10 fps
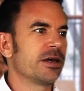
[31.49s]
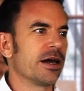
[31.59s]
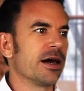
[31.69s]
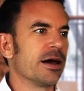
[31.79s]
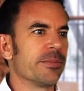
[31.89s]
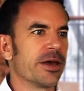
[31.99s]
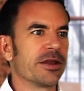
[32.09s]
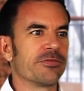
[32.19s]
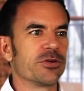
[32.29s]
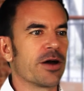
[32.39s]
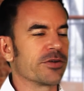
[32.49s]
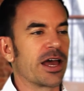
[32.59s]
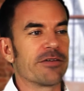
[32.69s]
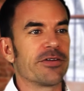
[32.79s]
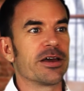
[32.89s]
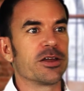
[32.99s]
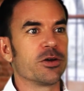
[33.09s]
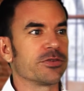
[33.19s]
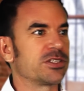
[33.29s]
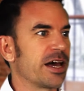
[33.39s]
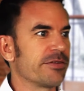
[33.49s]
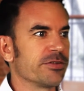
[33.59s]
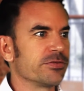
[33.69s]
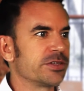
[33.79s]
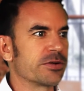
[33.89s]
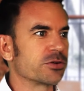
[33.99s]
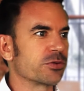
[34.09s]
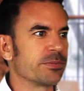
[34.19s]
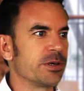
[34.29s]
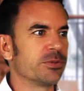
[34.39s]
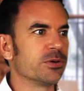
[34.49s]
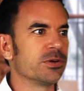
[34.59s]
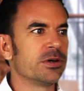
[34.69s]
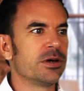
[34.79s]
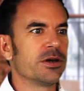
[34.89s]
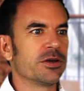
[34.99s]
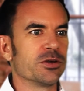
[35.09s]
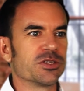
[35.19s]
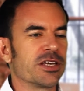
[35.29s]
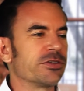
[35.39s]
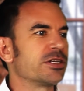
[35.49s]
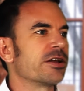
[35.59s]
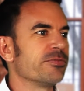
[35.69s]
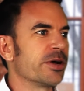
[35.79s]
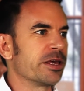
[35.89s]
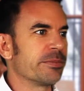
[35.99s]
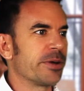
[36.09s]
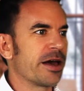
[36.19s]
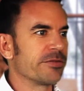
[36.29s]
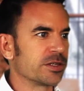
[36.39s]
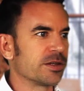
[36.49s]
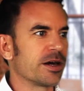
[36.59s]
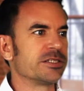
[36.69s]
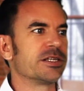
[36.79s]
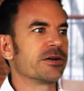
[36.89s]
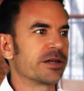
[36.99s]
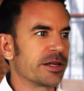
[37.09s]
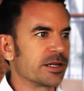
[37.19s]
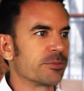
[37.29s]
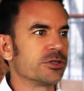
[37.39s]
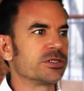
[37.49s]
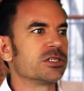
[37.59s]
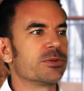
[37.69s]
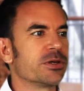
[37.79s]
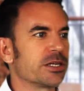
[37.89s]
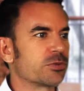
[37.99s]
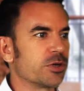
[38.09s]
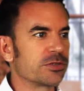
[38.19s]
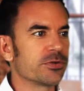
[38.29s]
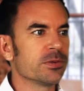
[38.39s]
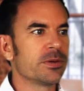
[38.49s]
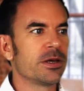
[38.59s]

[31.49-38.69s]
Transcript: Um, and if you have a cafe and you have a staff of 10 or 20 people, you'll save a ton of money by having the lines there and getting the baristas be less wasteful.